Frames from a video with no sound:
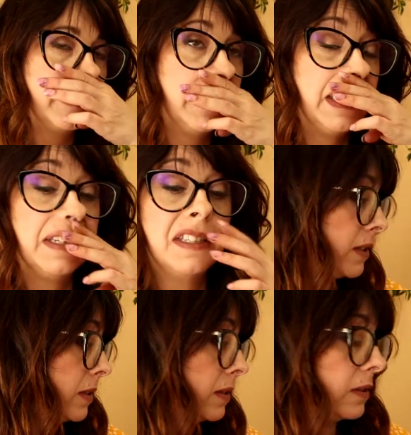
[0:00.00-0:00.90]
is
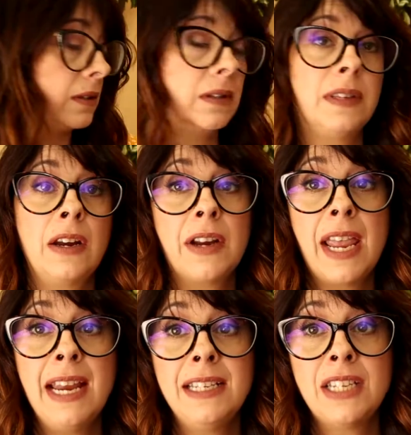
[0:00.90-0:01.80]
their
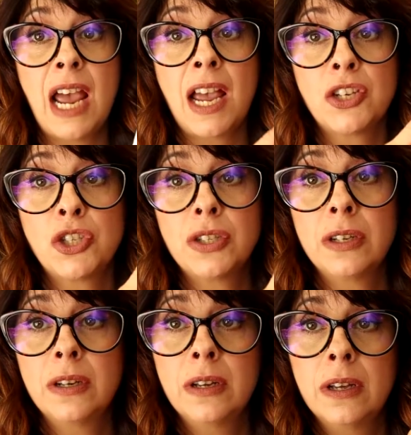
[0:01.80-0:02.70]

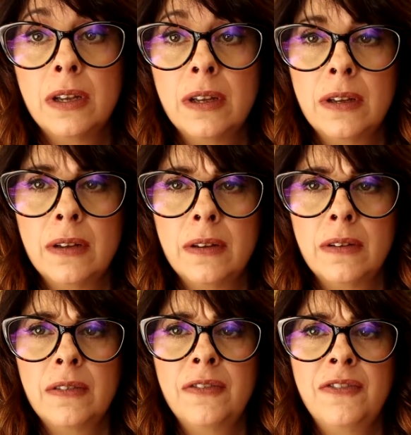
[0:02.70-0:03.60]

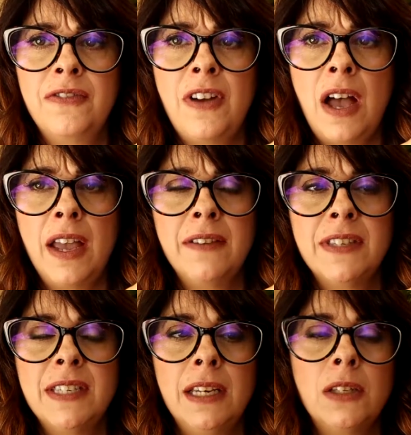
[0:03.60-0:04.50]

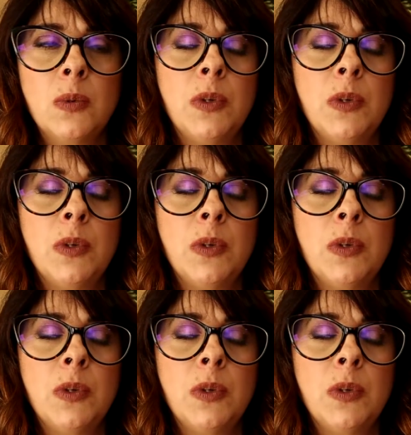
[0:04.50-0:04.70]
8-56,